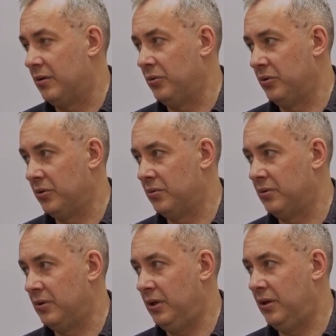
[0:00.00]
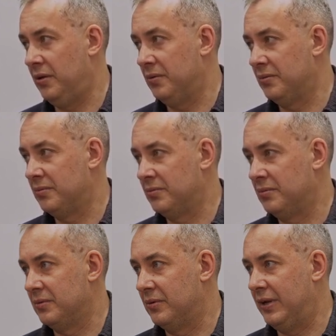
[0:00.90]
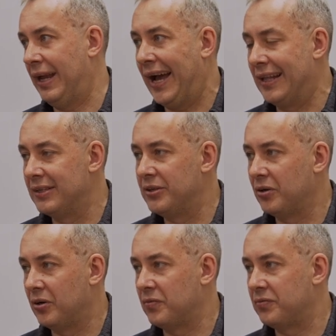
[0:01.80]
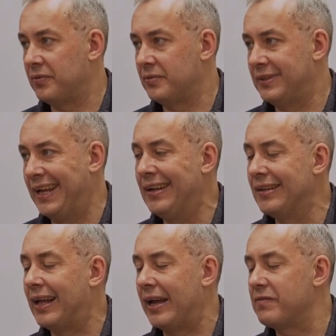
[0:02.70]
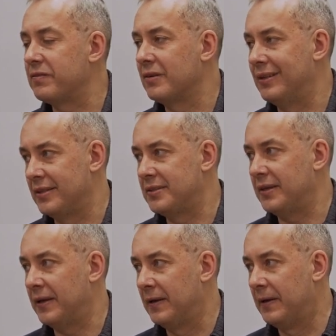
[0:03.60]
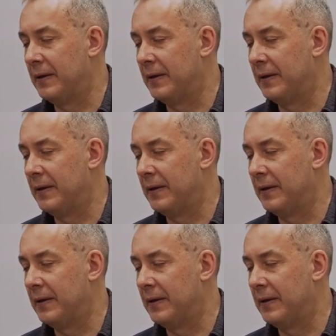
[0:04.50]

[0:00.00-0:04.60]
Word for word: you know, the reality of daily life, let's say.